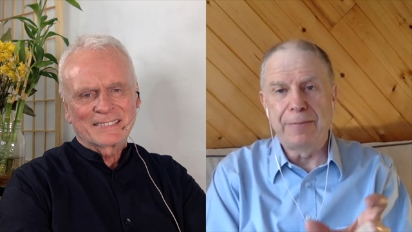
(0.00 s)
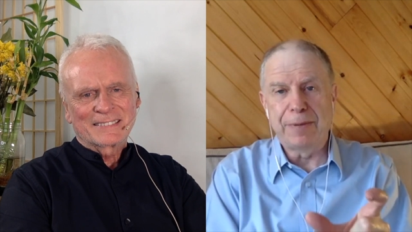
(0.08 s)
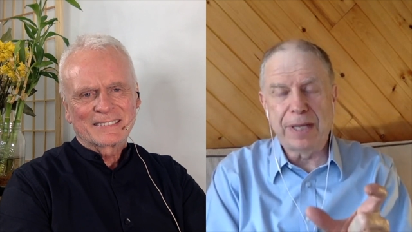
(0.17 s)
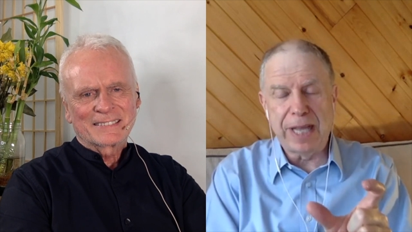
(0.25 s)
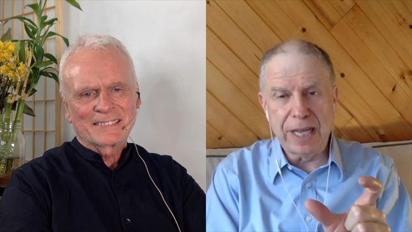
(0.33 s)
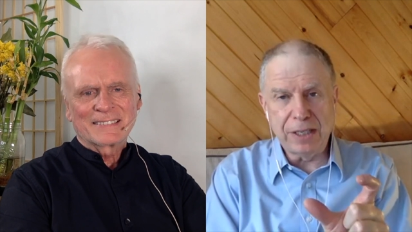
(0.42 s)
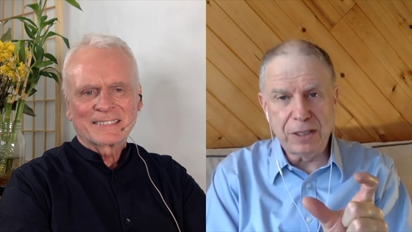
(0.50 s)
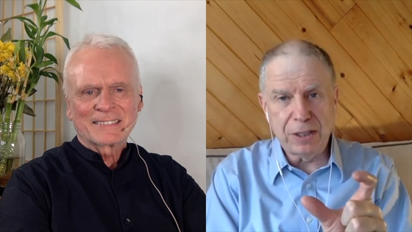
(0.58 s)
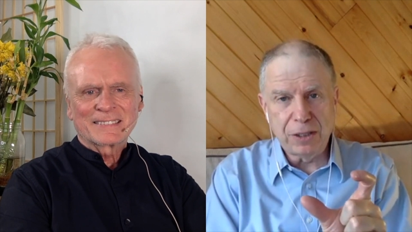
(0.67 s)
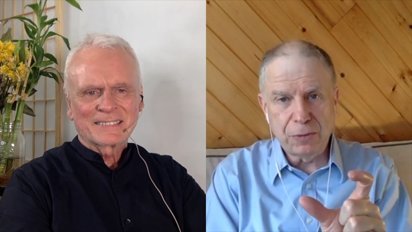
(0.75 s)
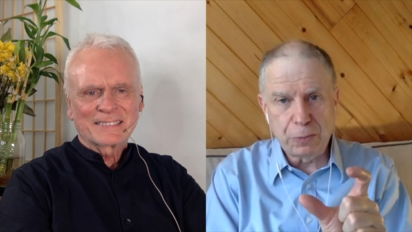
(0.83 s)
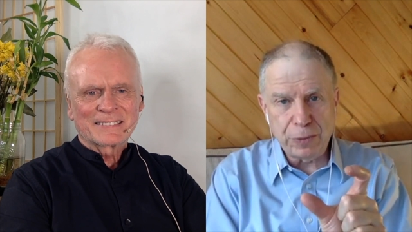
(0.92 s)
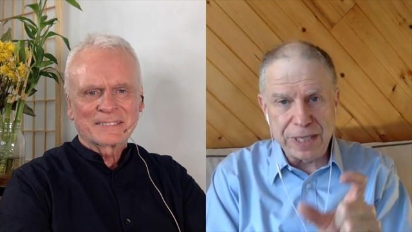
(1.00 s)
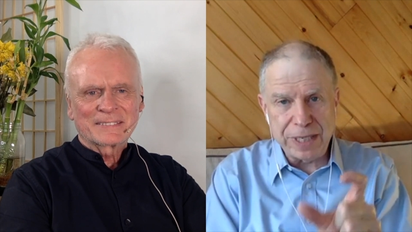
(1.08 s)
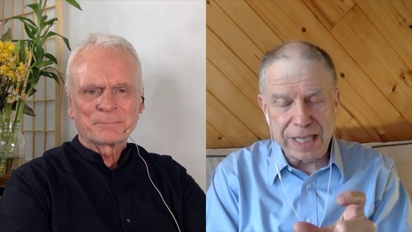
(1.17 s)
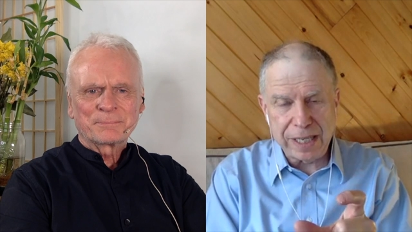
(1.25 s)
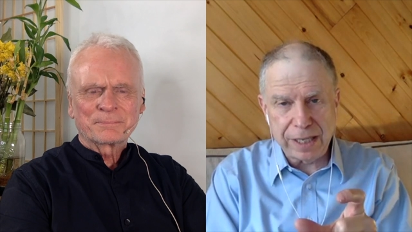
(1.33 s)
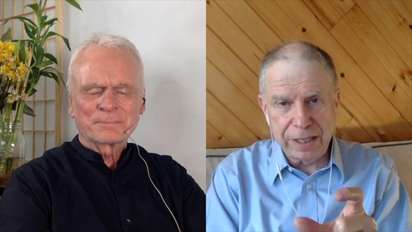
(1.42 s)
Speaker 1: I began to
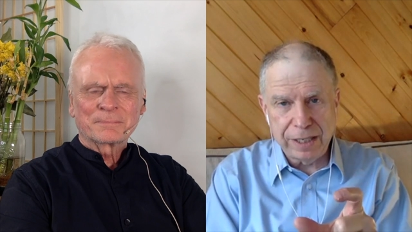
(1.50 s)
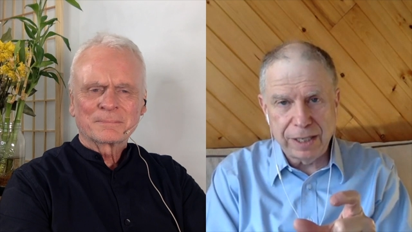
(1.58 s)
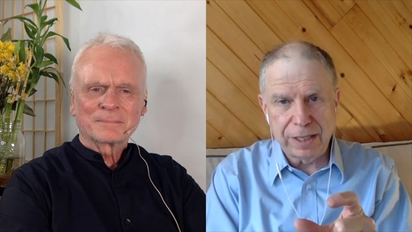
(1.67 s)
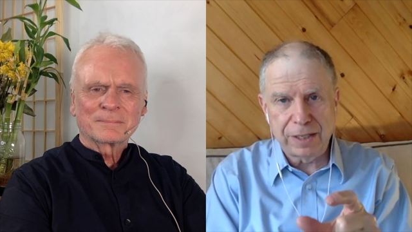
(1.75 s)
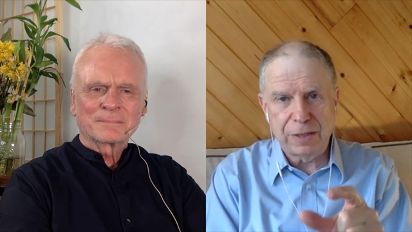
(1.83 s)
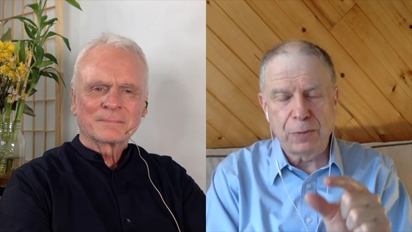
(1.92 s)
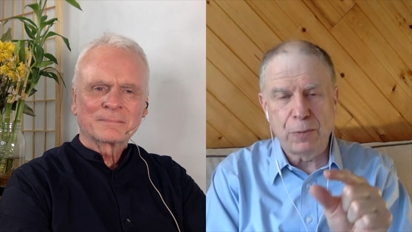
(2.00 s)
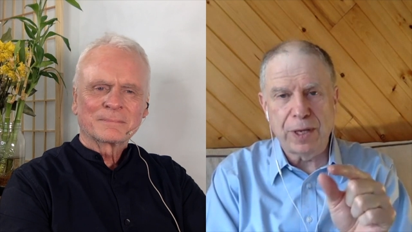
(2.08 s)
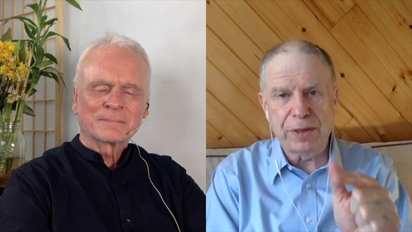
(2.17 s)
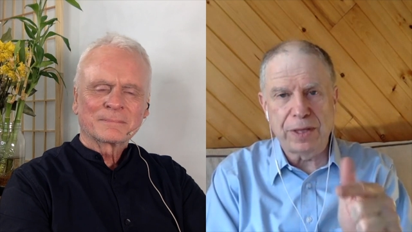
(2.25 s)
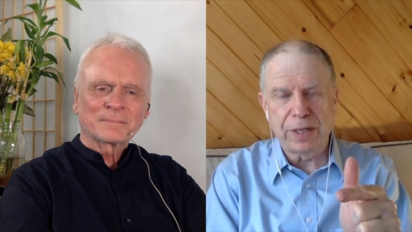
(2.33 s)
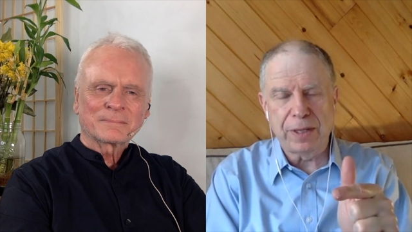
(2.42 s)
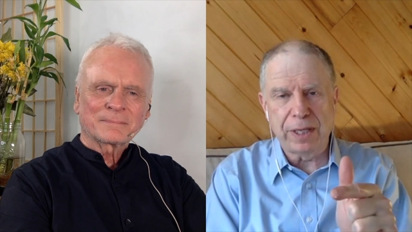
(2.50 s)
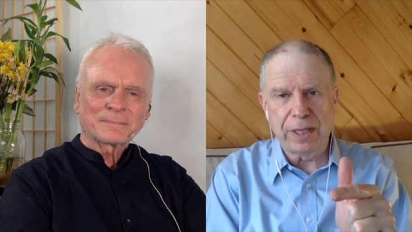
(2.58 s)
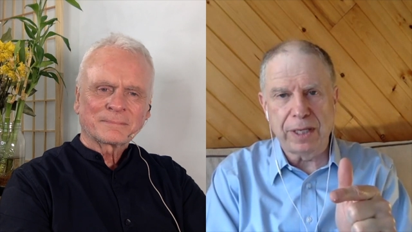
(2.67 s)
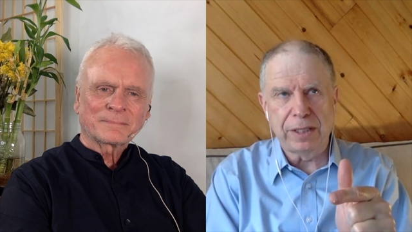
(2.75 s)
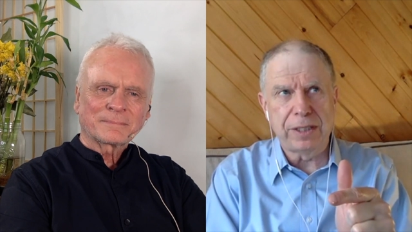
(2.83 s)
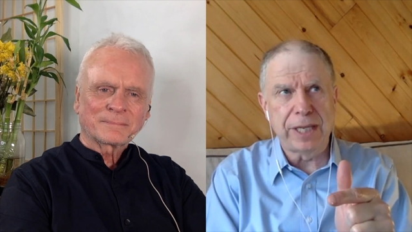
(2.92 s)
read what the,
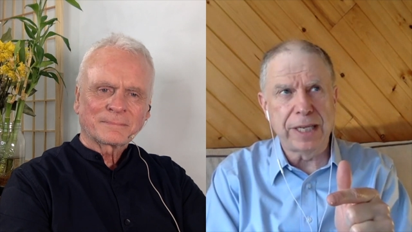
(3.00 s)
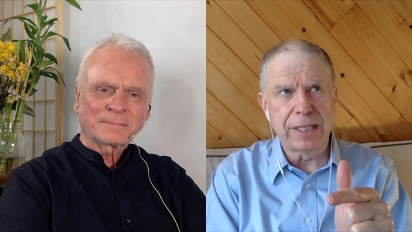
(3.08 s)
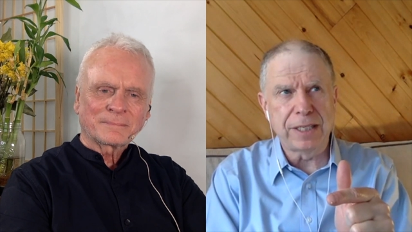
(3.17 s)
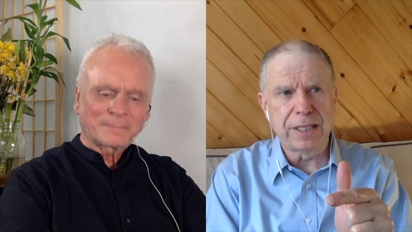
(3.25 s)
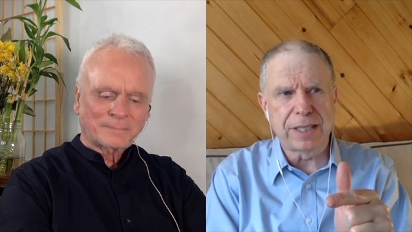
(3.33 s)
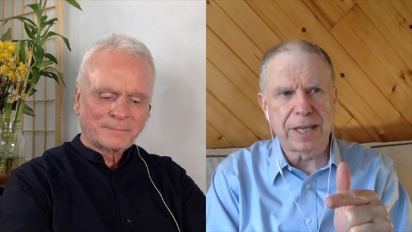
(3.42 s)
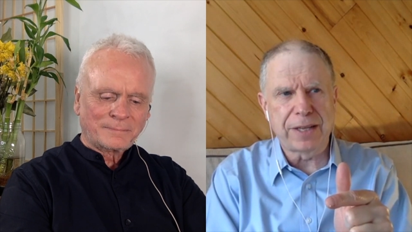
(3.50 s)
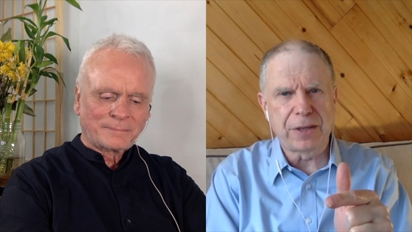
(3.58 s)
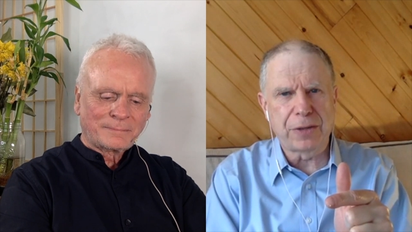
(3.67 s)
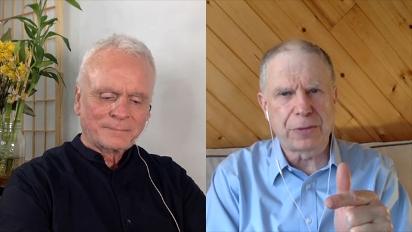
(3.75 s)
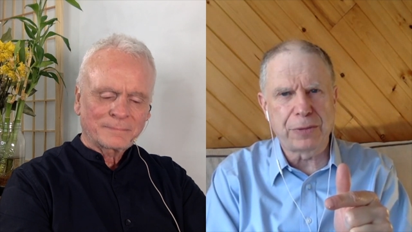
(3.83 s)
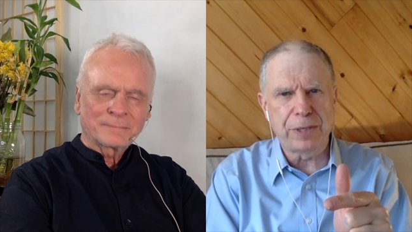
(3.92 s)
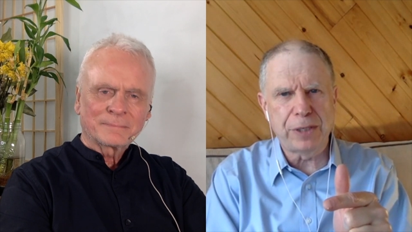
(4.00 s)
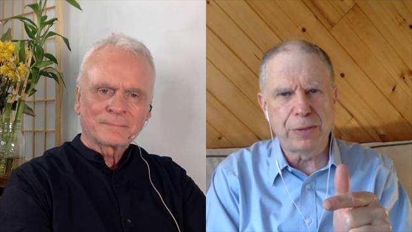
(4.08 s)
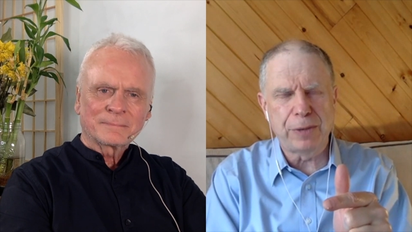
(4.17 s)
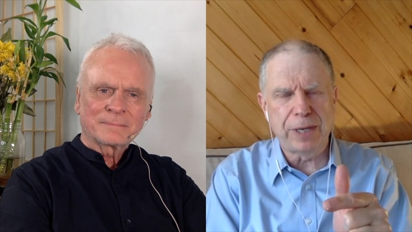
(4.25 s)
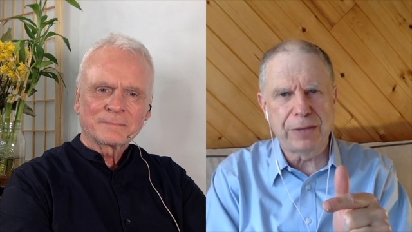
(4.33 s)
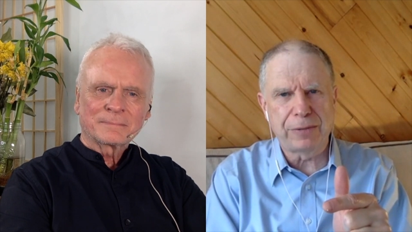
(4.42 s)
in Genesis, I think
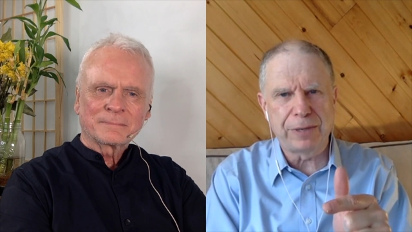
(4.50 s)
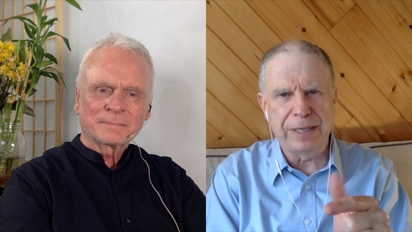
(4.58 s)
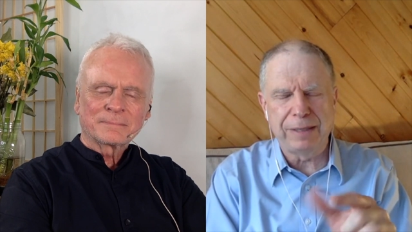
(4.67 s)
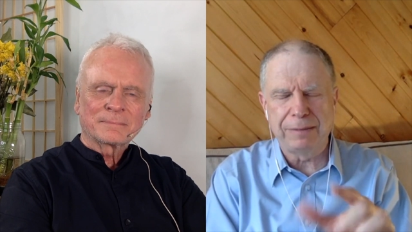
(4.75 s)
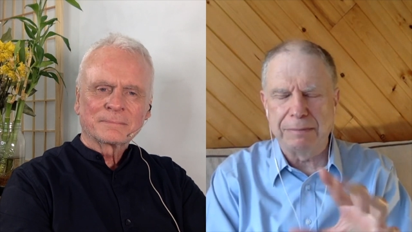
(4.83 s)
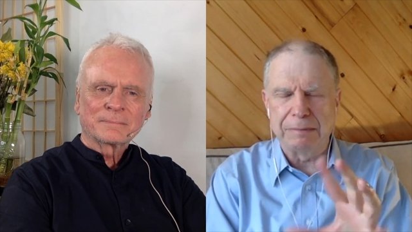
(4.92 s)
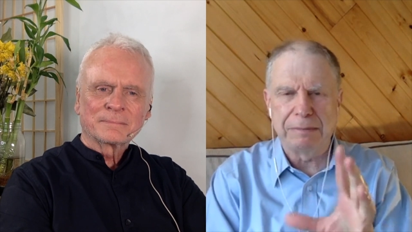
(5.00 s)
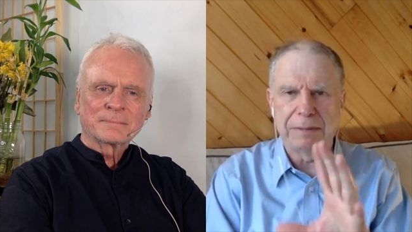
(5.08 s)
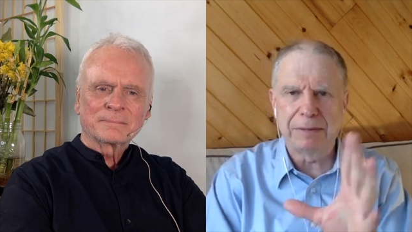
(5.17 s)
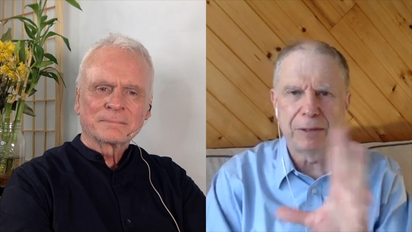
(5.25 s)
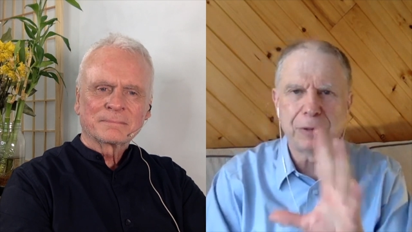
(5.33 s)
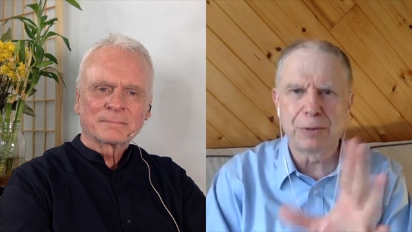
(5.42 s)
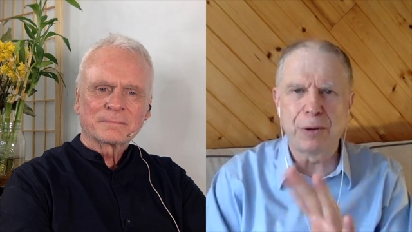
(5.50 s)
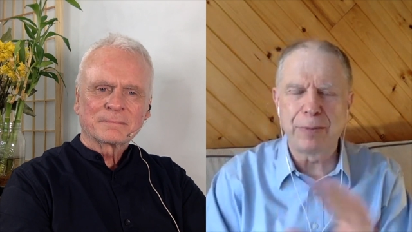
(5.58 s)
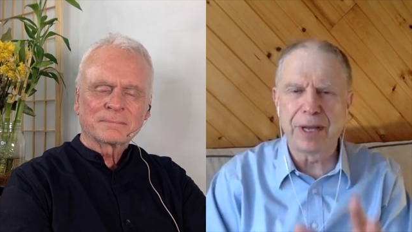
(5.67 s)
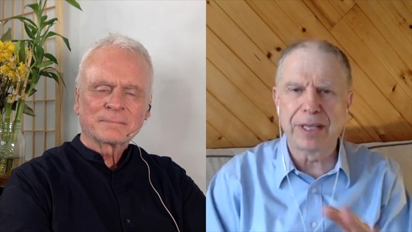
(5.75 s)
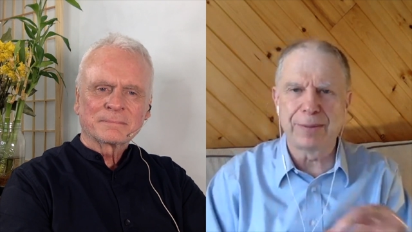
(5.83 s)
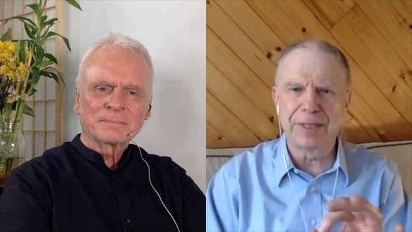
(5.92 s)
323, don't quote
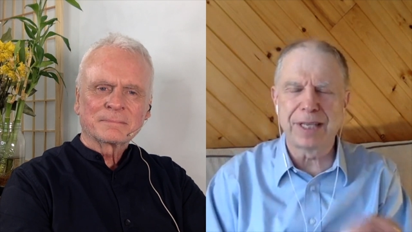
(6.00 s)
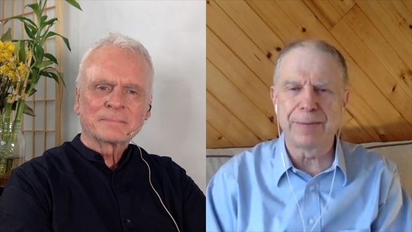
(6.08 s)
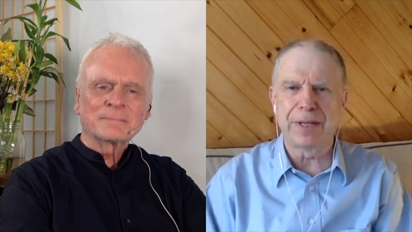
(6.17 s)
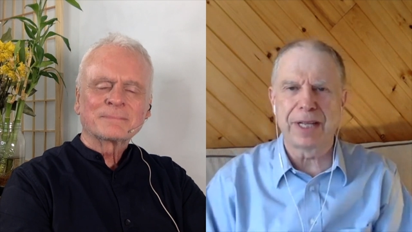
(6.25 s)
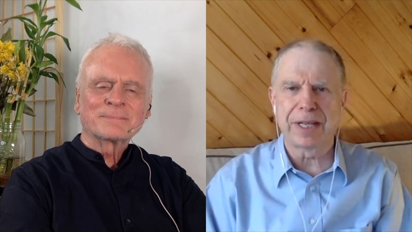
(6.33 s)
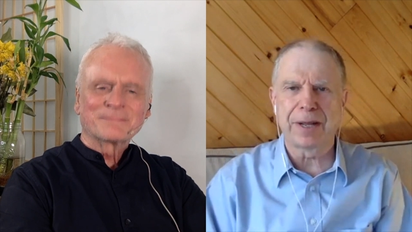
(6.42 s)
me on that, but something like